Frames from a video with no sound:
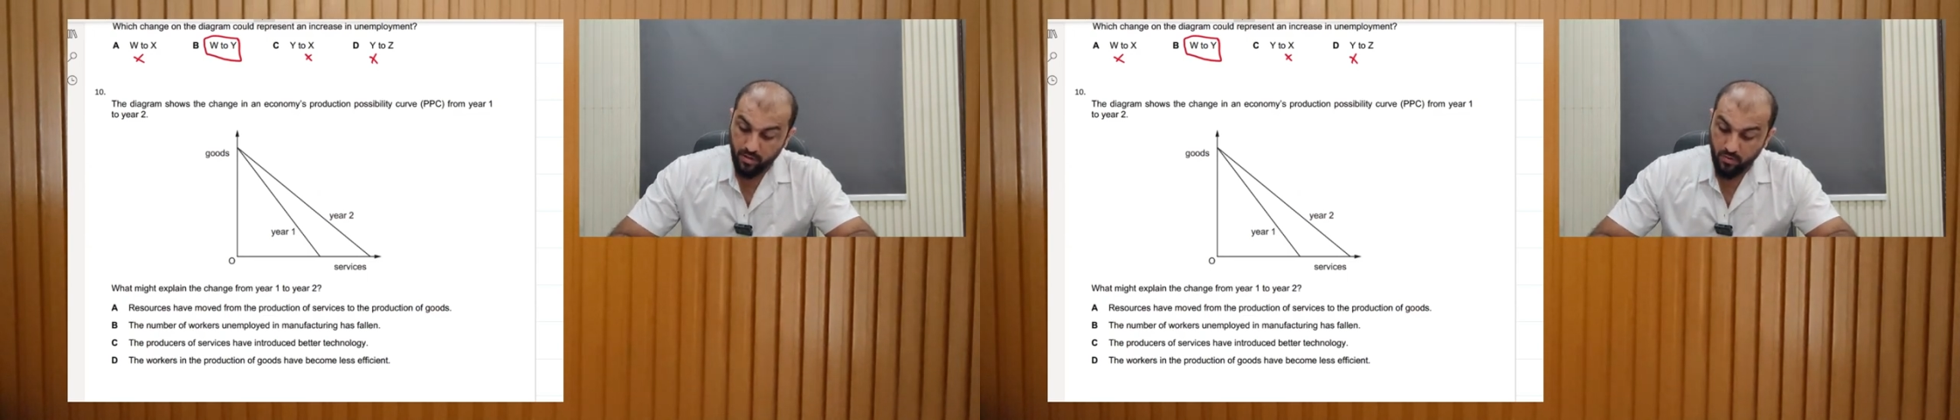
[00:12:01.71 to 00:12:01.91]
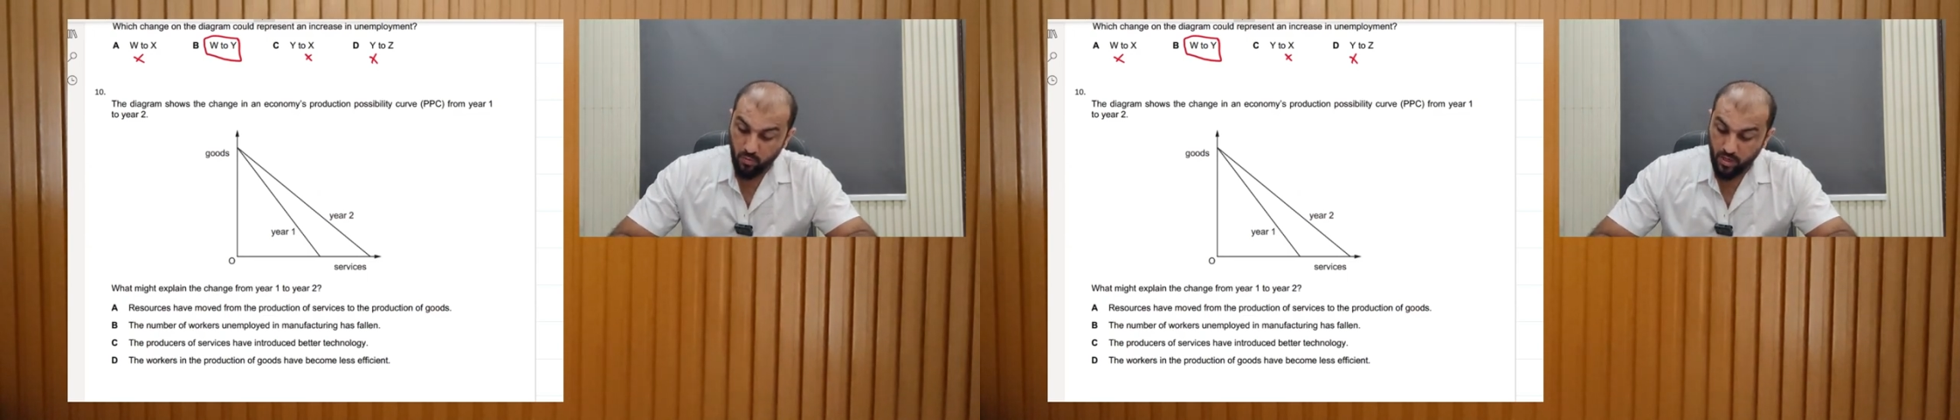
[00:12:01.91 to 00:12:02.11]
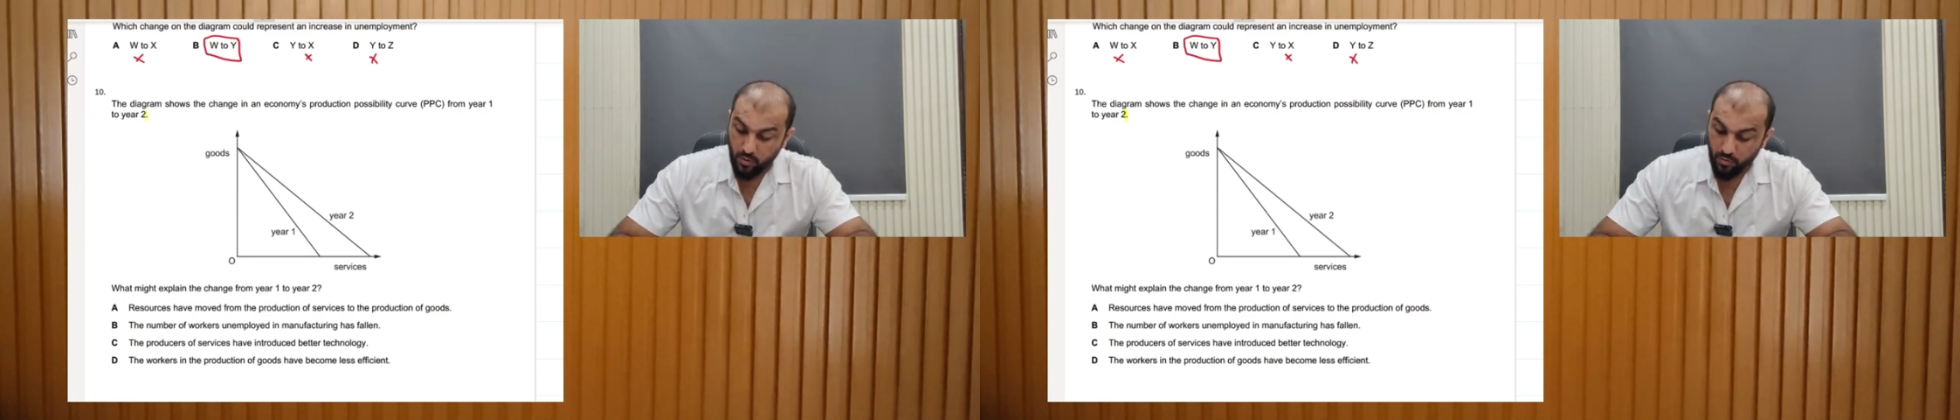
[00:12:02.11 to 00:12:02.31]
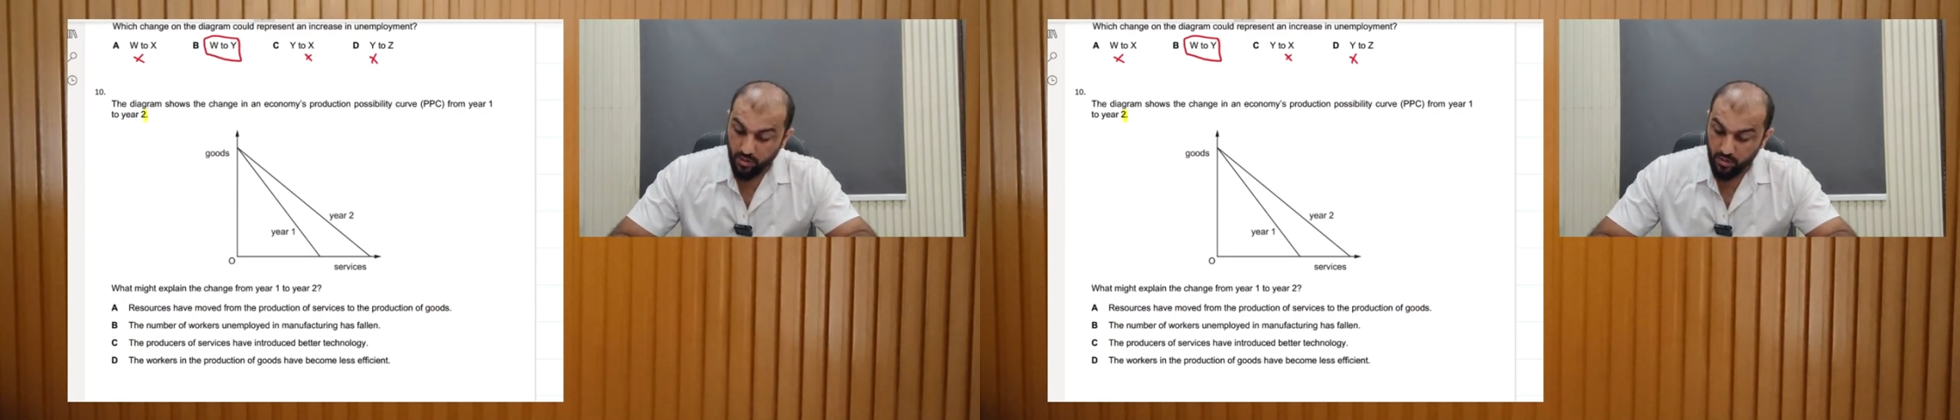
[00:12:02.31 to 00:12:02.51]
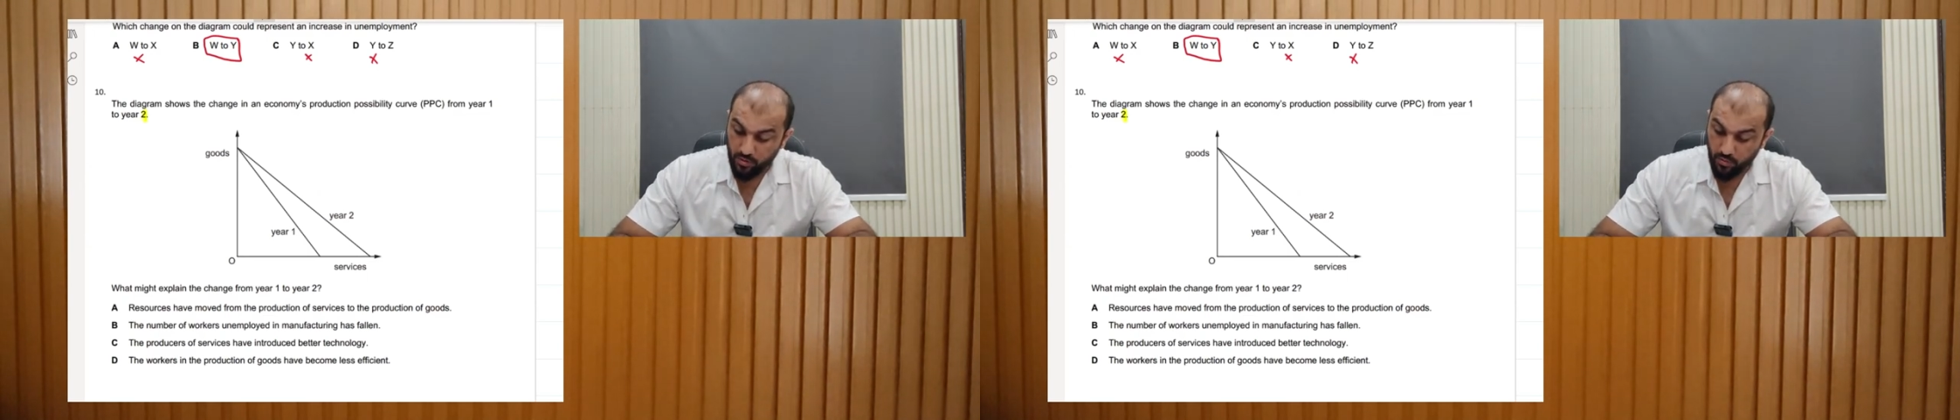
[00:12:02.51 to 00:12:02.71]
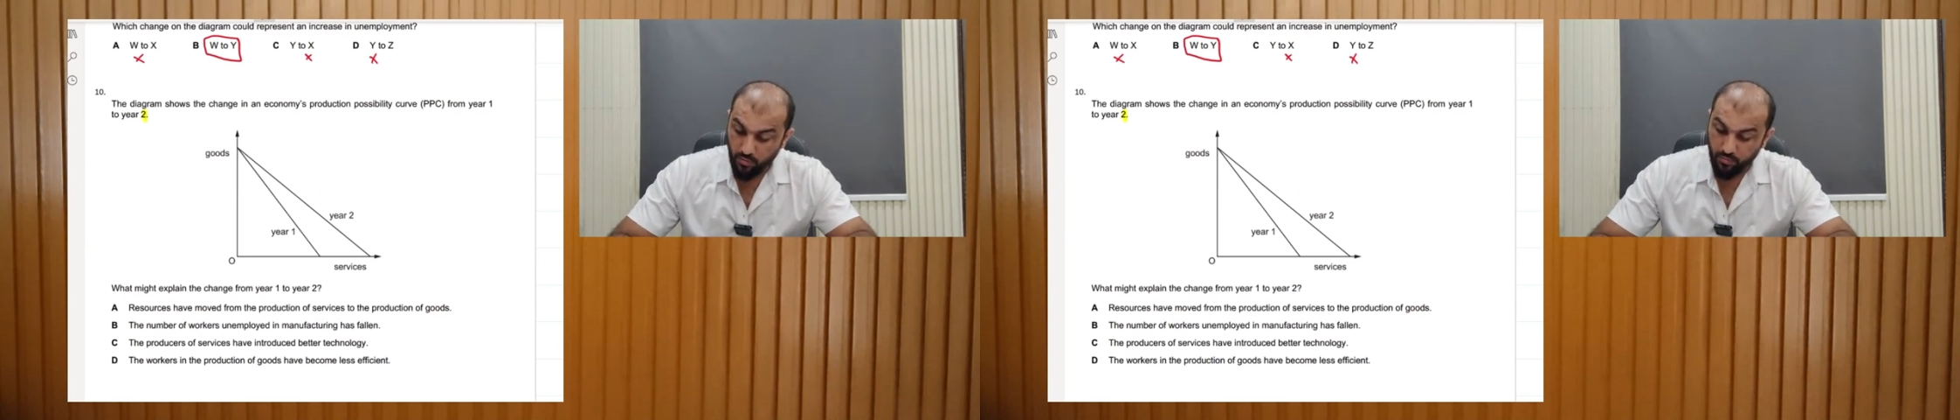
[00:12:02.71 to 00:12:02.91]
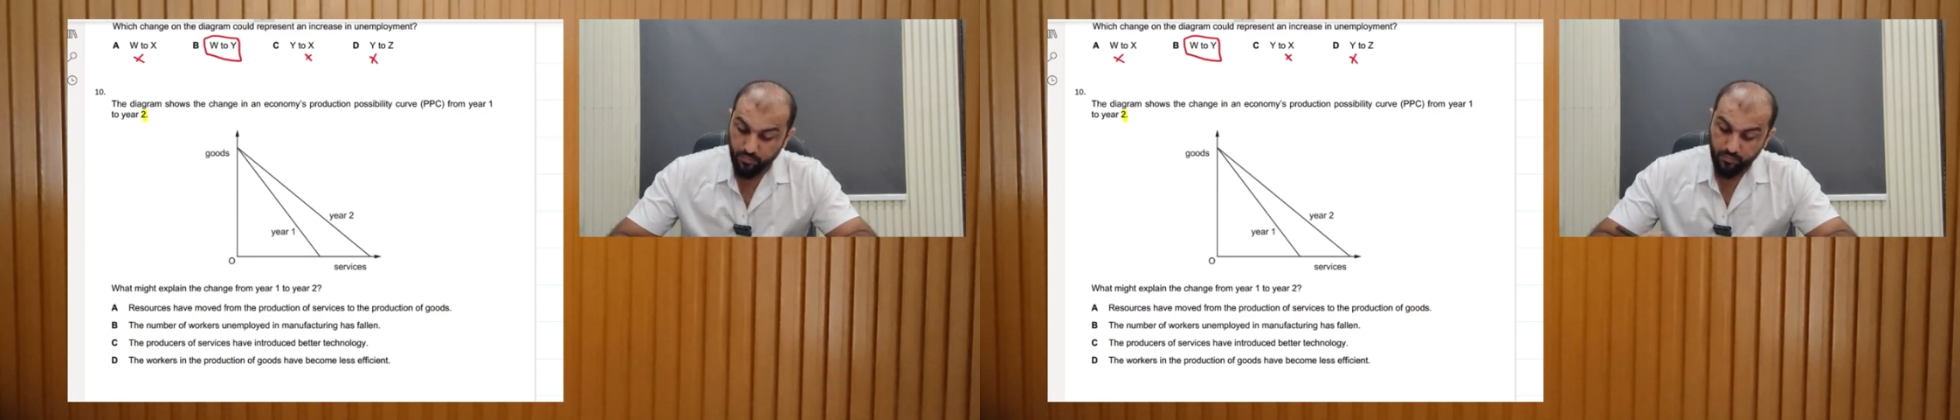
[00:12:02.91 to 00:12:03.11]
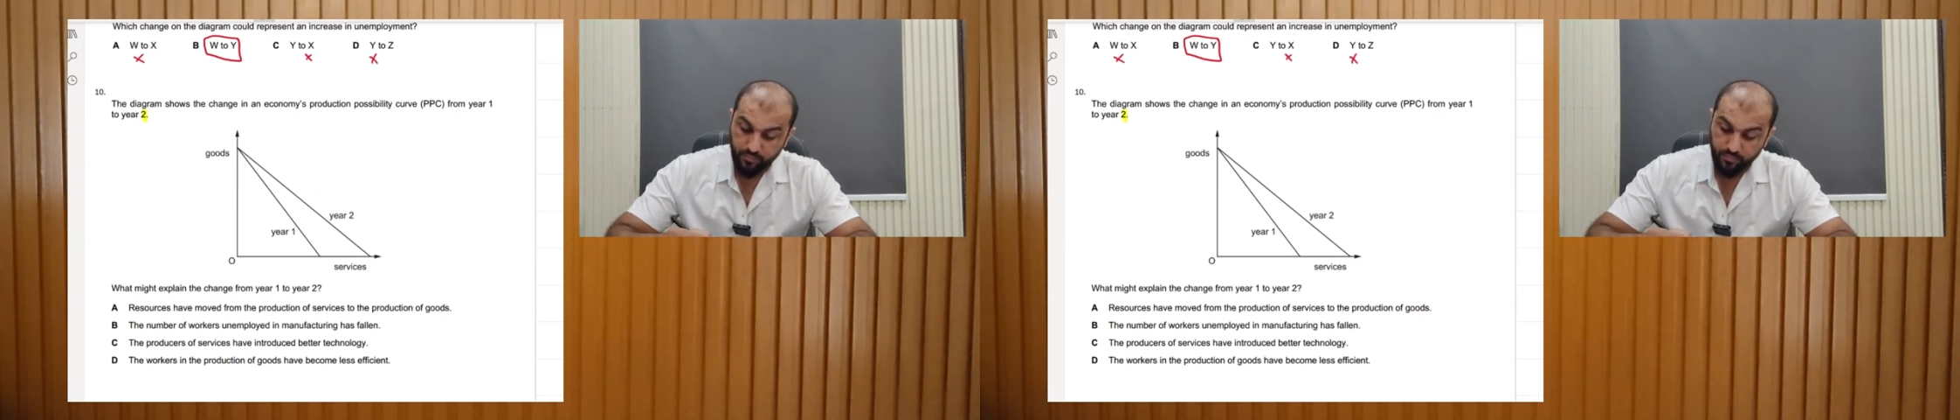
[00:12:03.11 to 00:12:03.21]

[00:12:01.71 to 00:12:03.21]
year 1 to year 2.